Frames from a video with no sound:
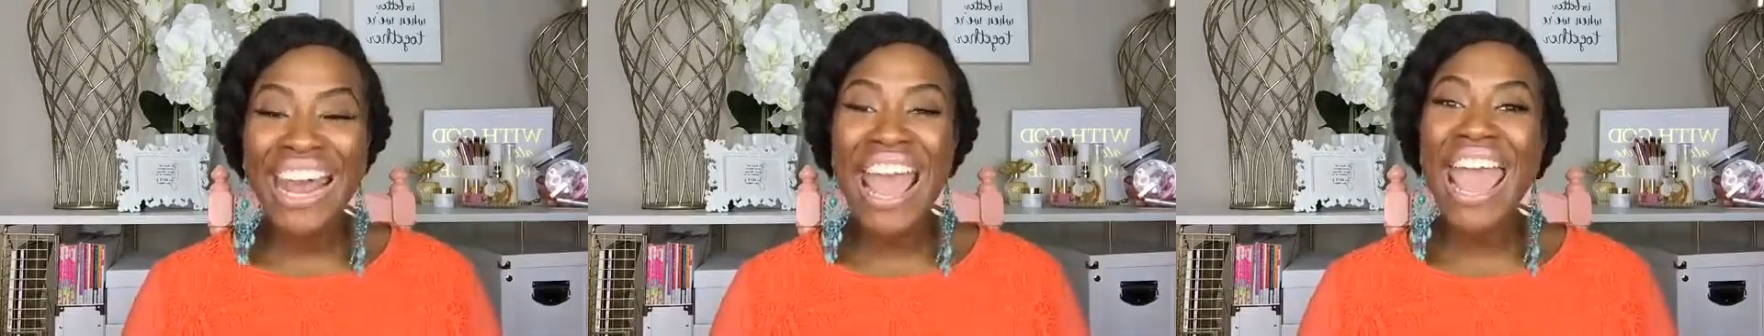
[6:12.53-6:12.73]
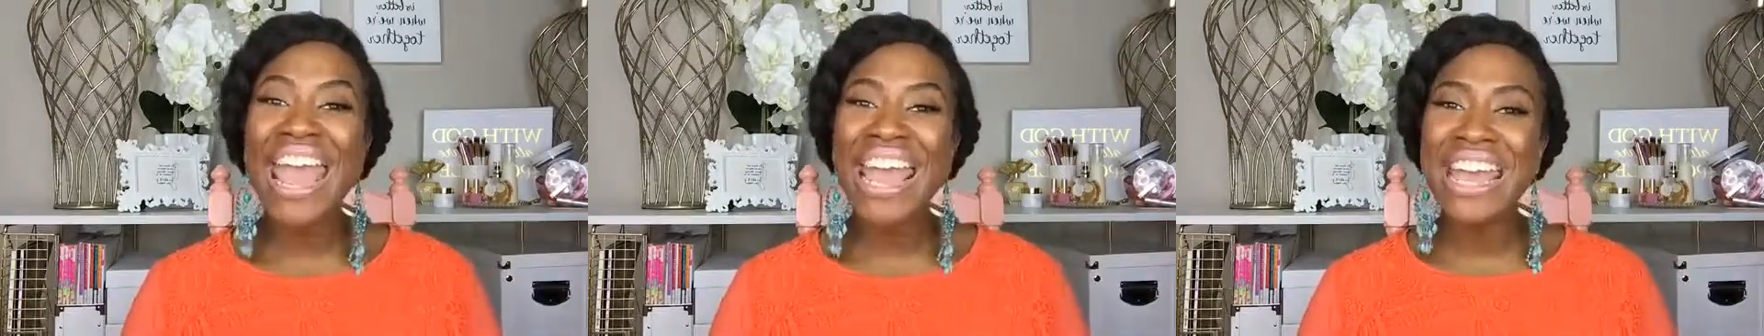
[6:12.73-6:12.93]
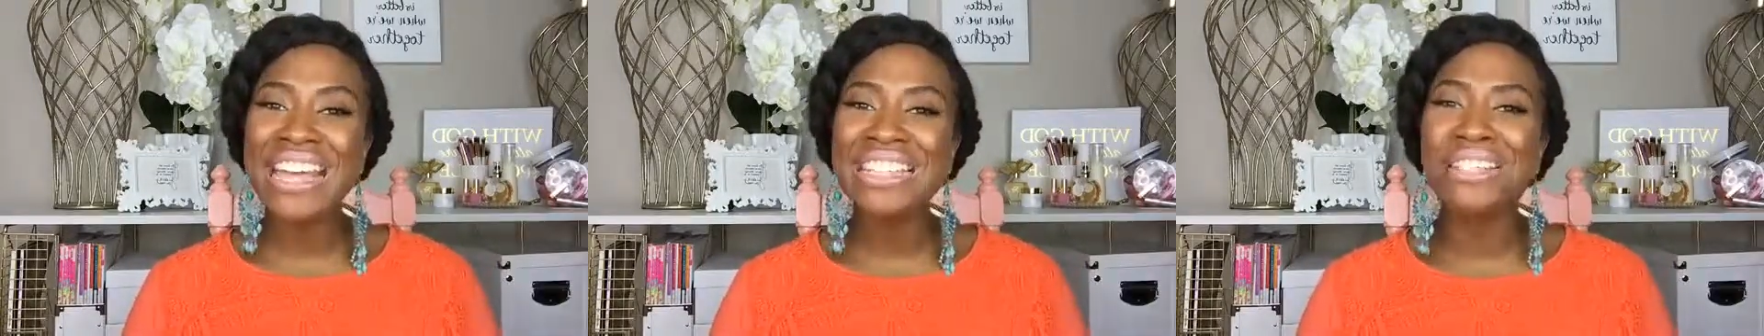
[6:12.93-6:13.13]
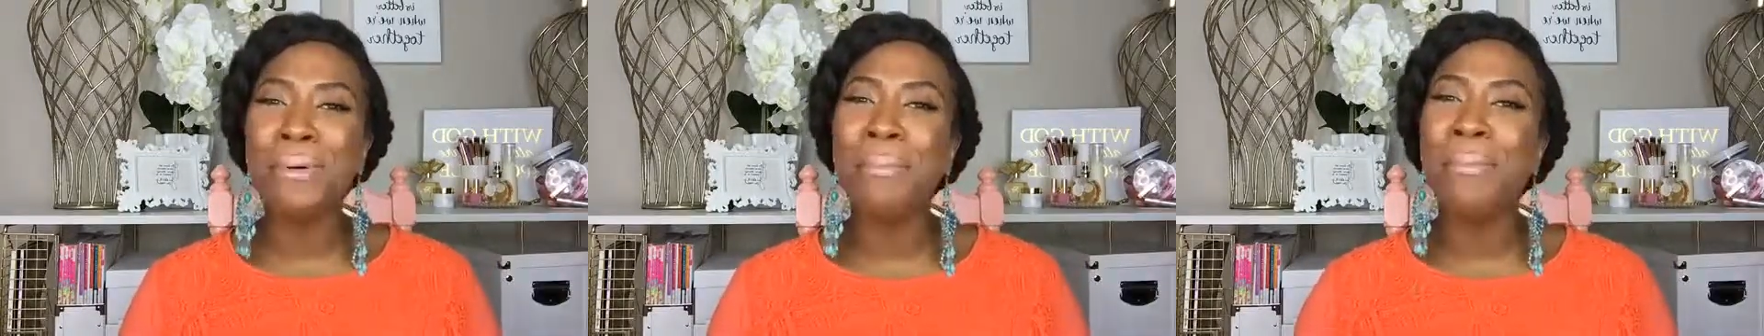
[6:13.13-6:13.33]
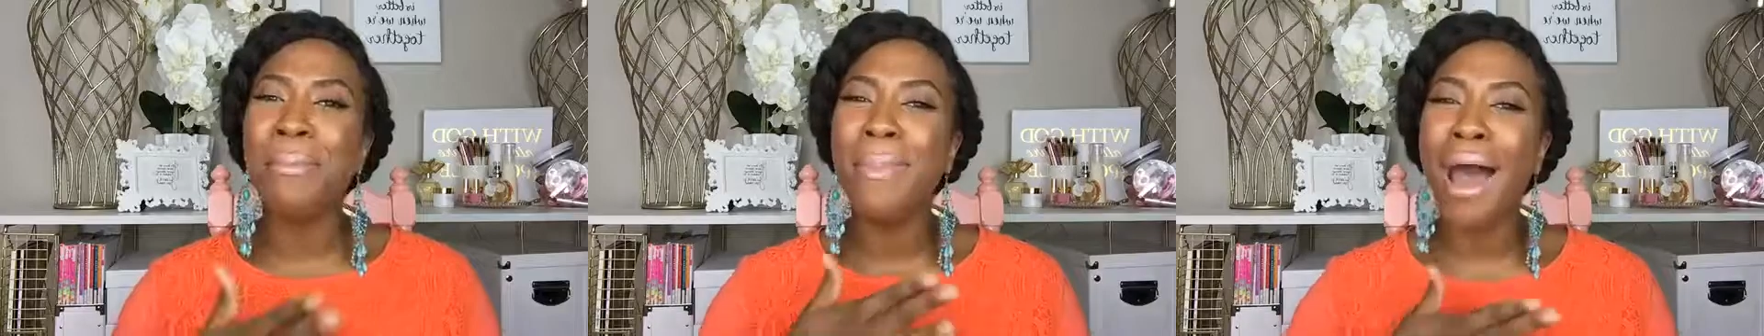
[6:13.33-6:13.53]
is
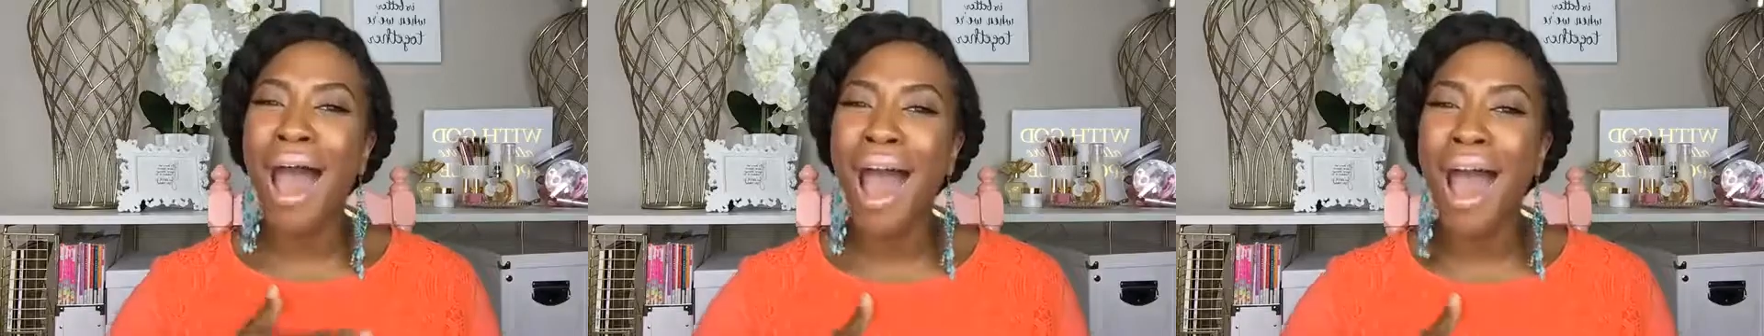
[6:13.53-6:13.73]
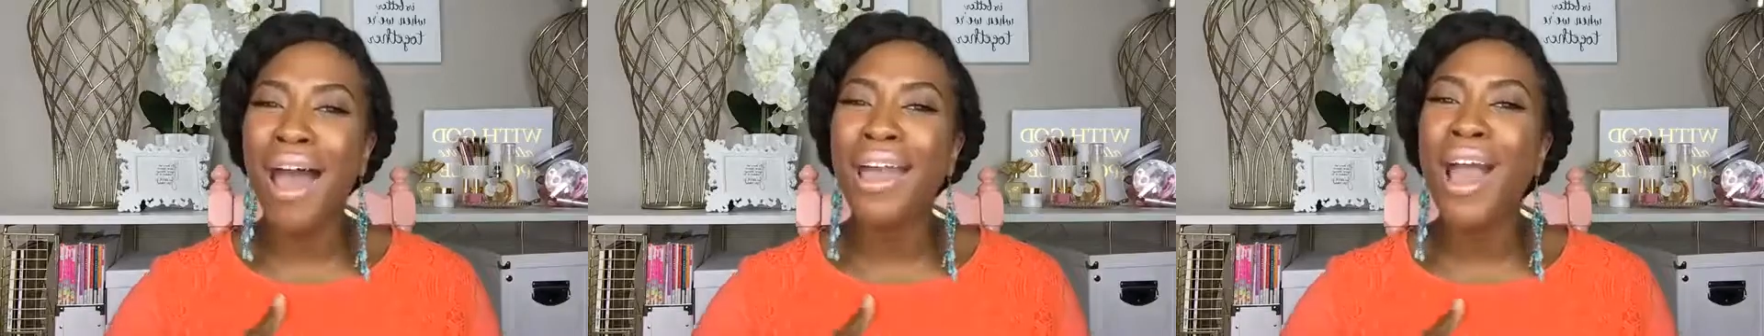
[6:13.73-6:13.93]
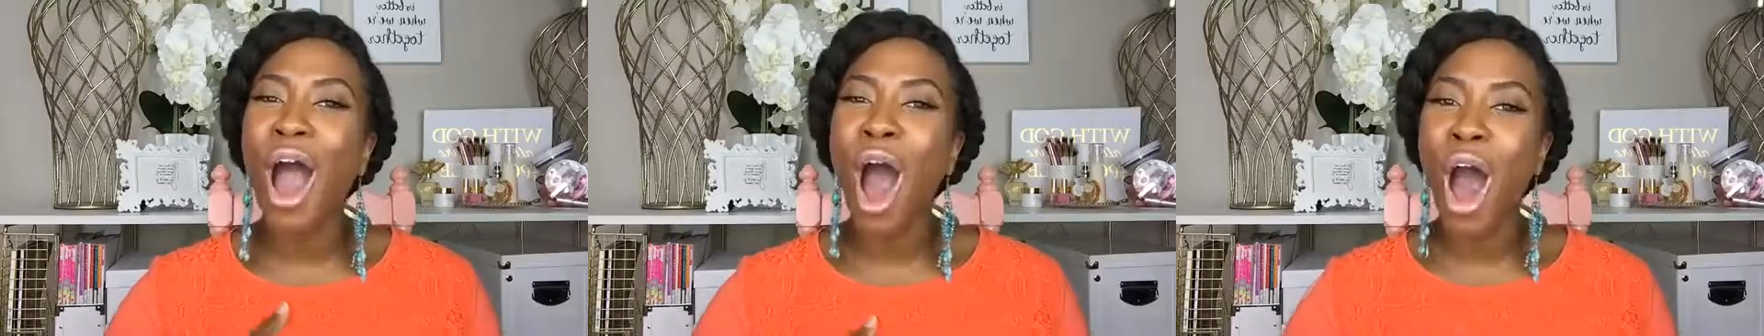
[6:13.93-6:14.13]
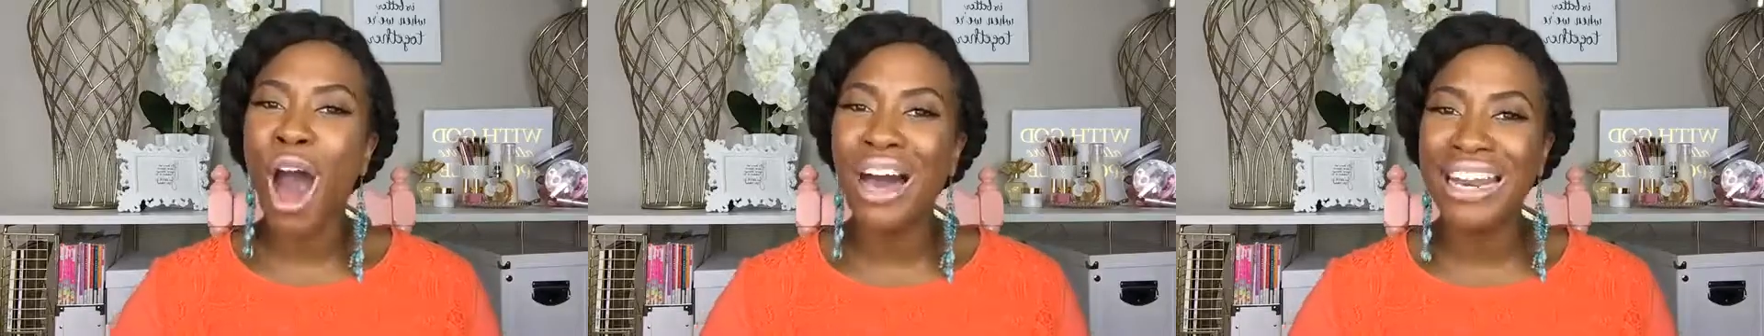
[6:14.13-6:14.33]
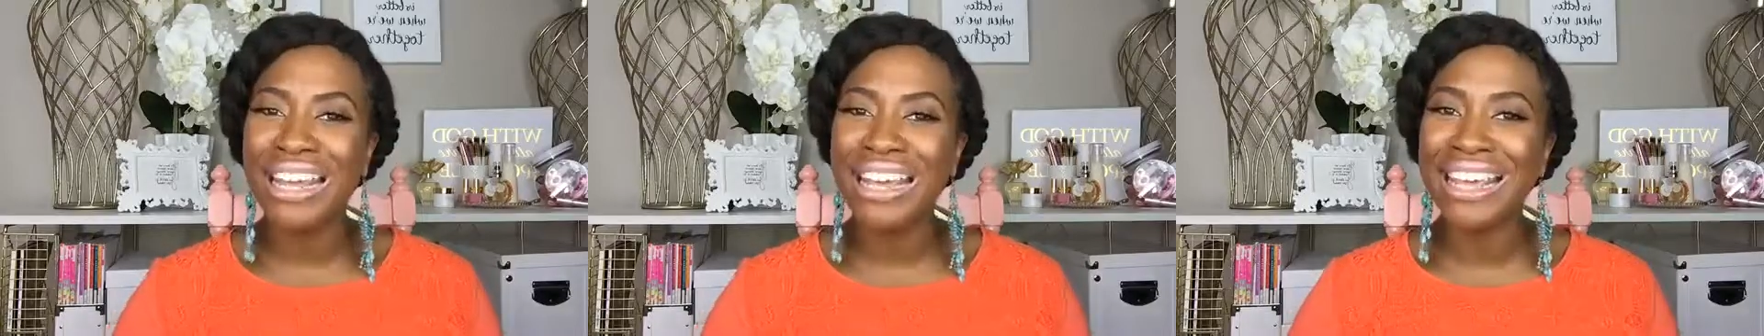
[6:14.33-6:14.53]
my
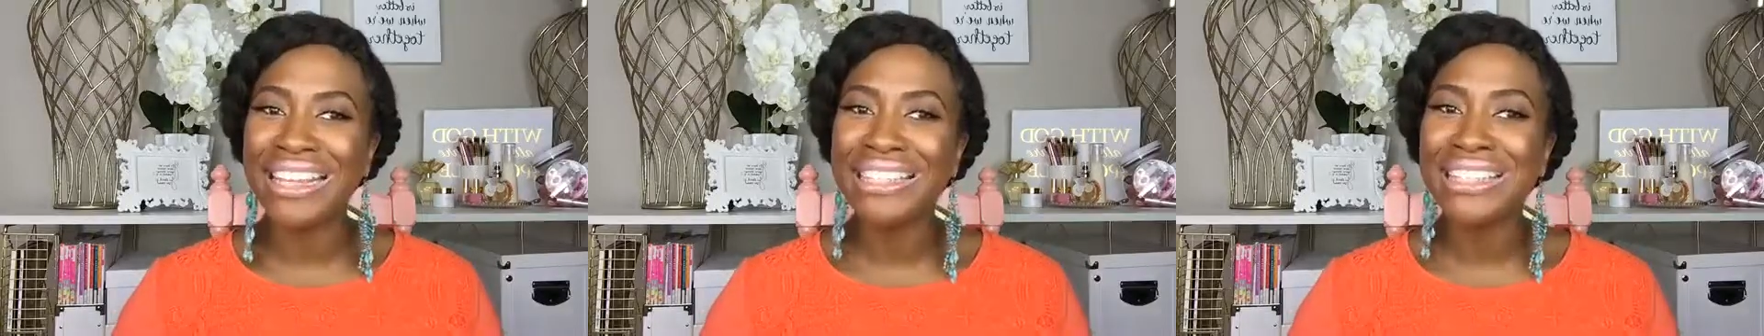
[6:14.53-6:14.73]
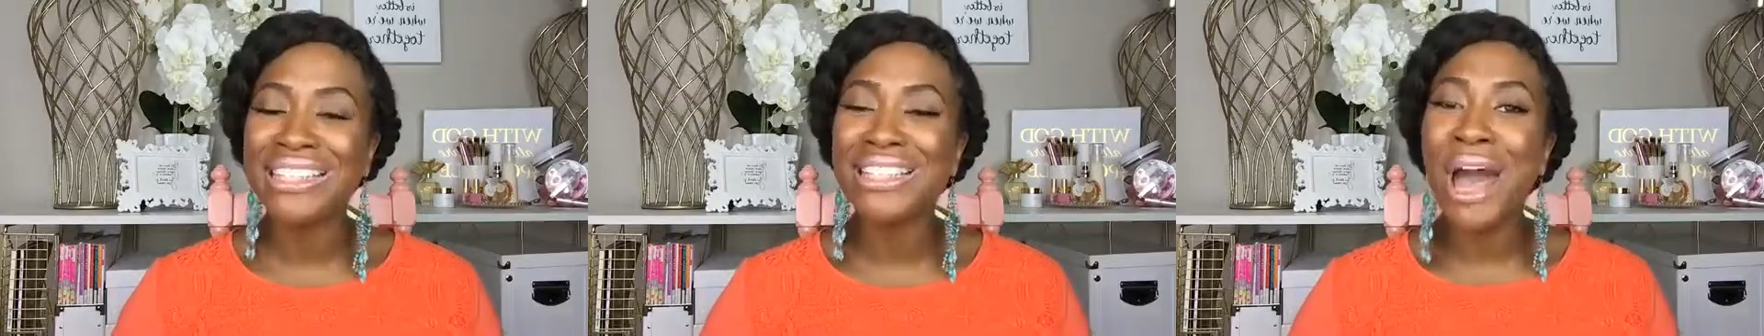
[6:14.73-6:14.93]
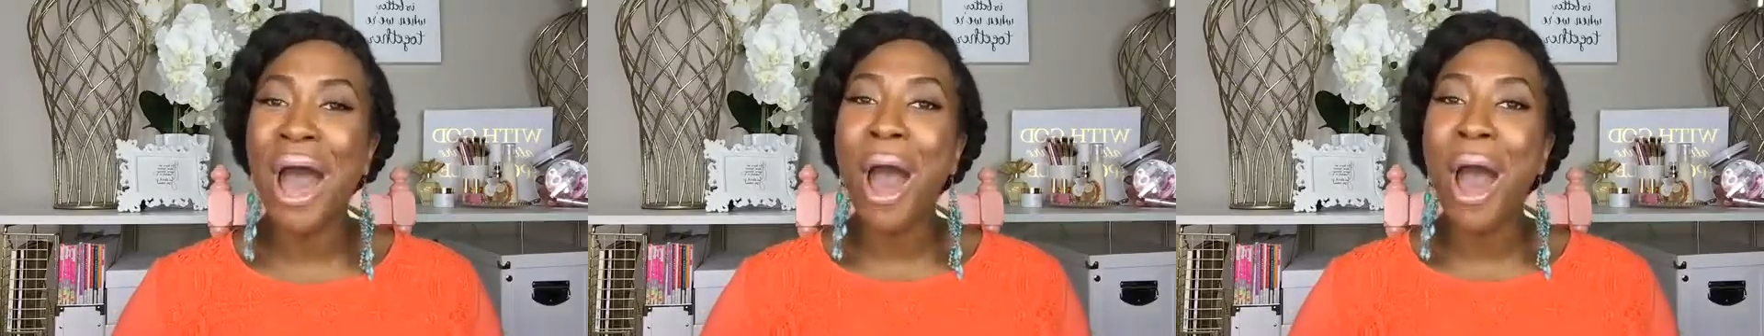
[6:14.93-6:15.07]
audience